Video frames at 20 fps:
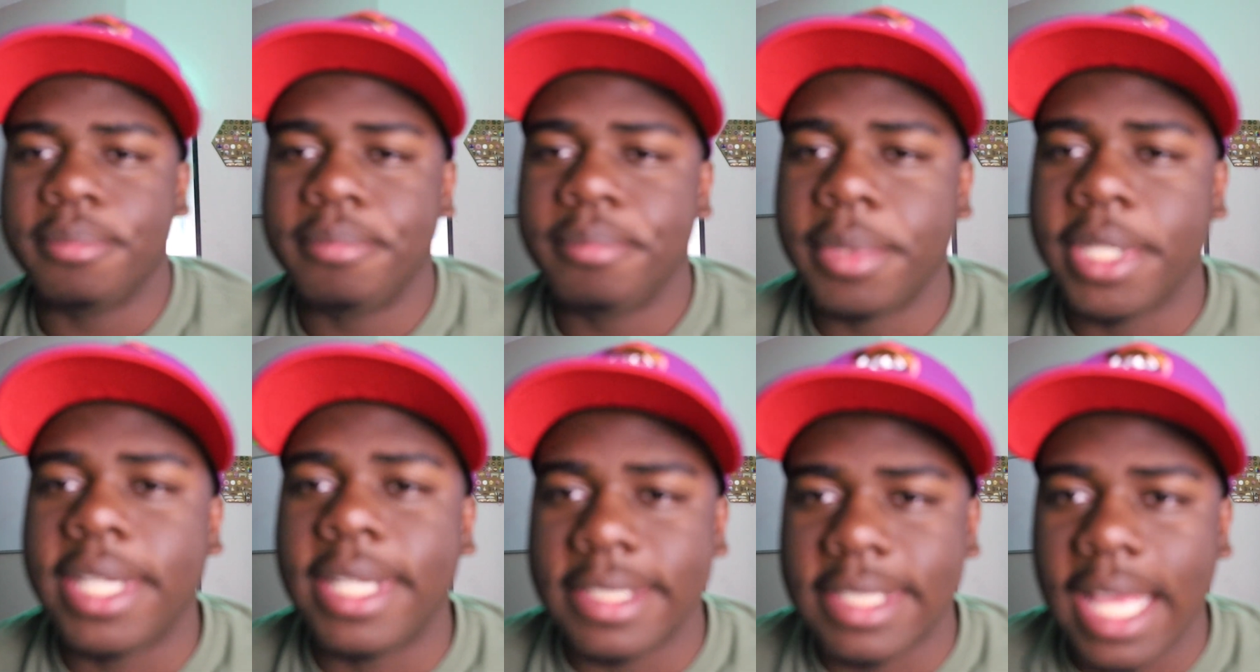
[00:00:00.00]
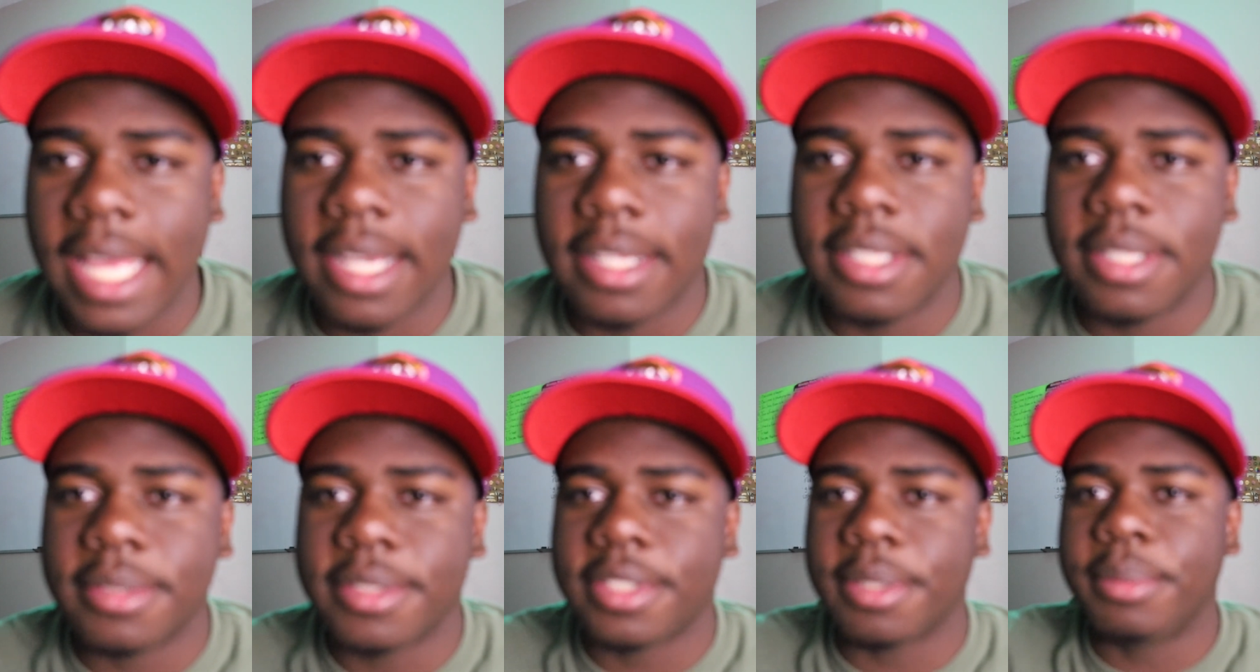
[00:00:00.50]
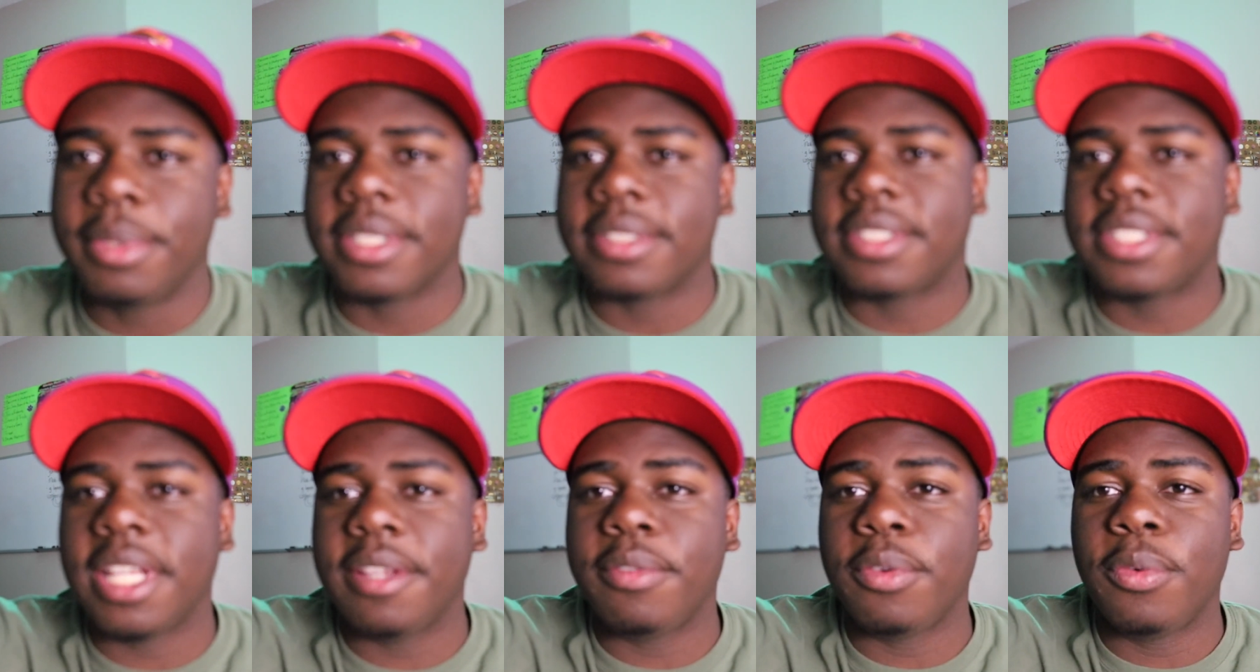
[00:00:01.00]
because Hat Club sent me a
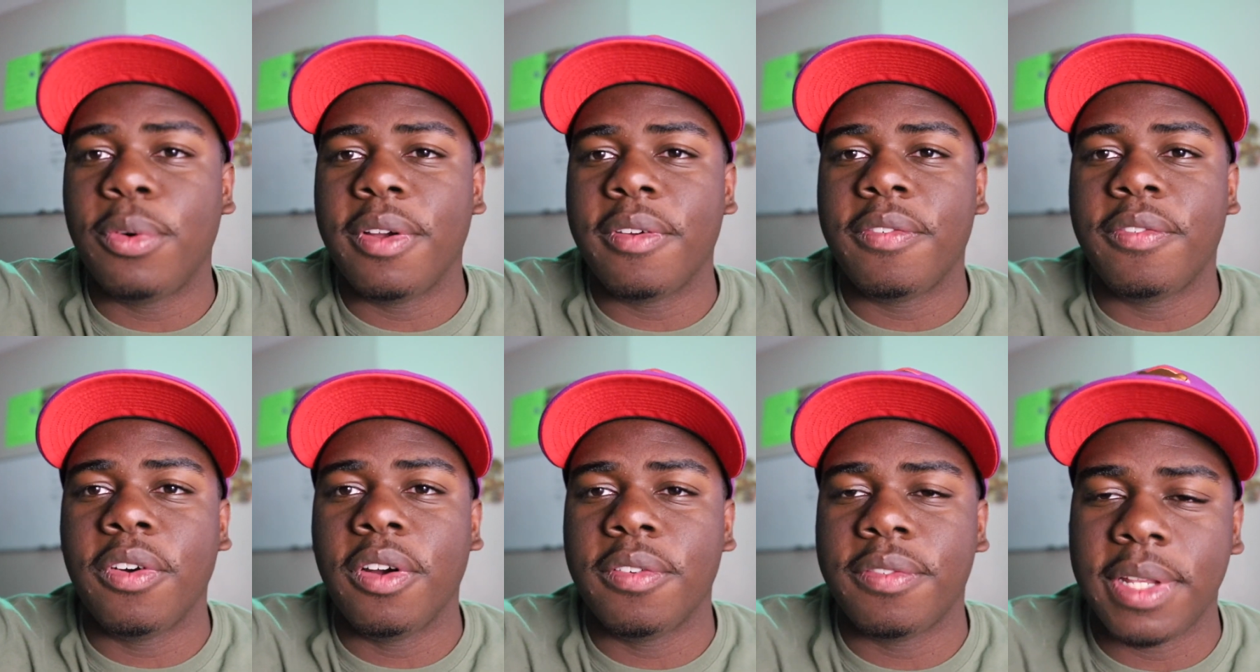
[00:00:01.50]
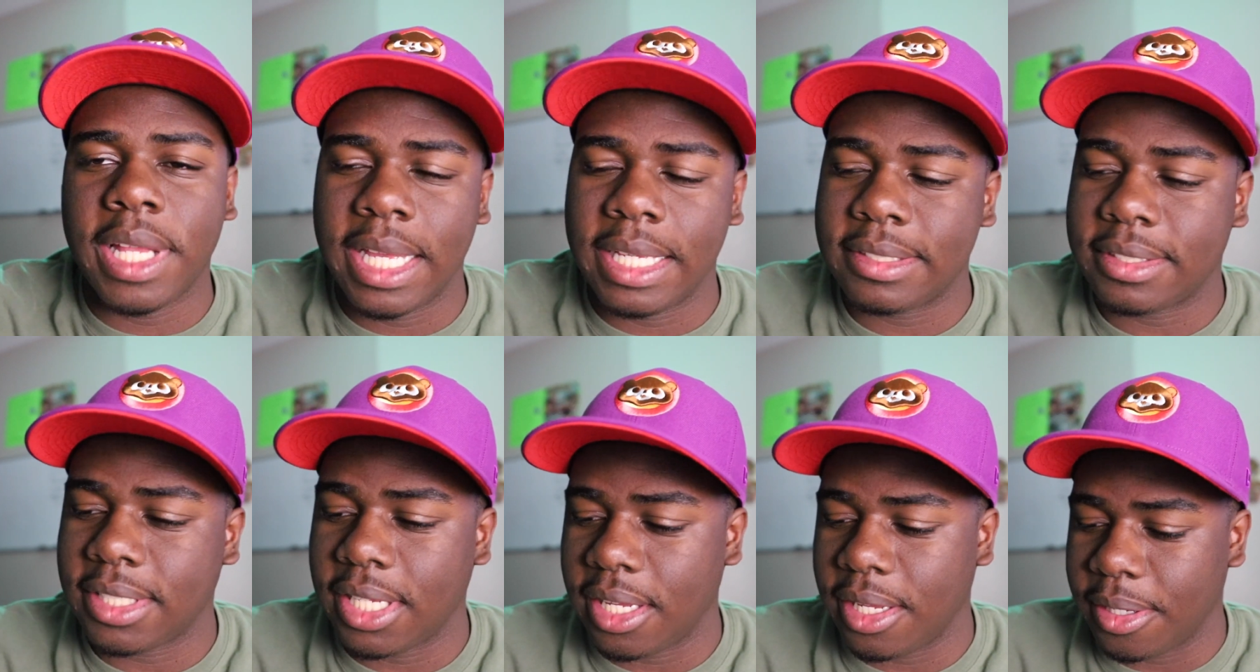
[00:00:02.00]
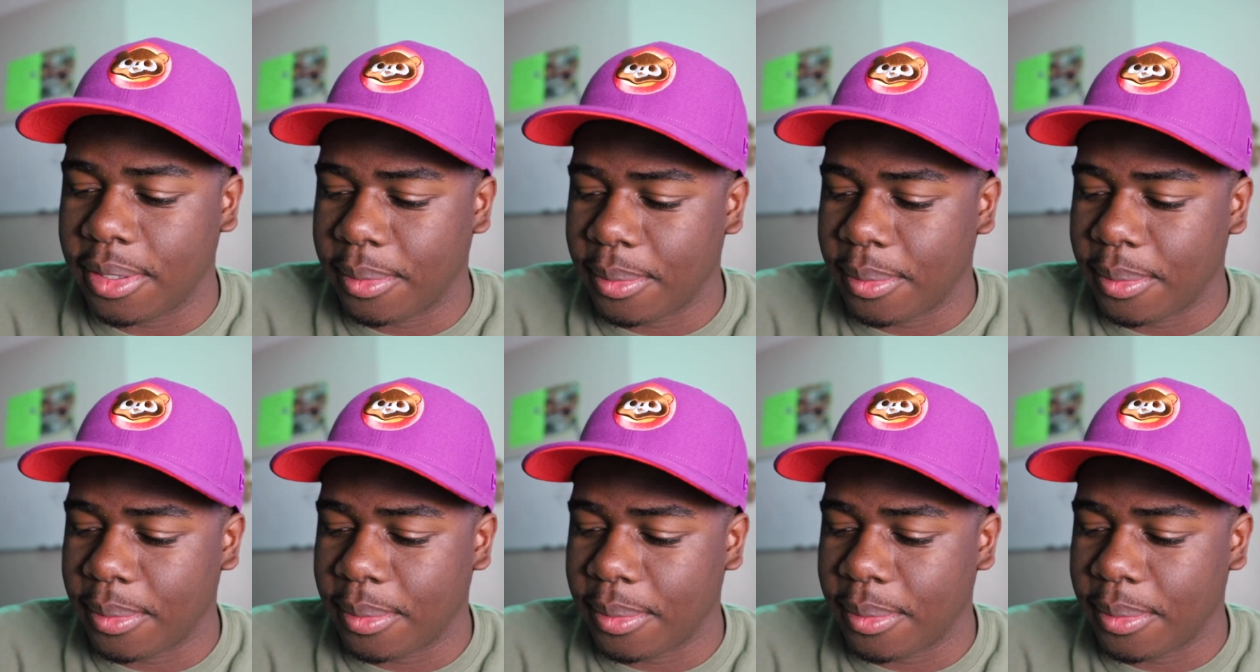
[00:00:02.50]
714 last time.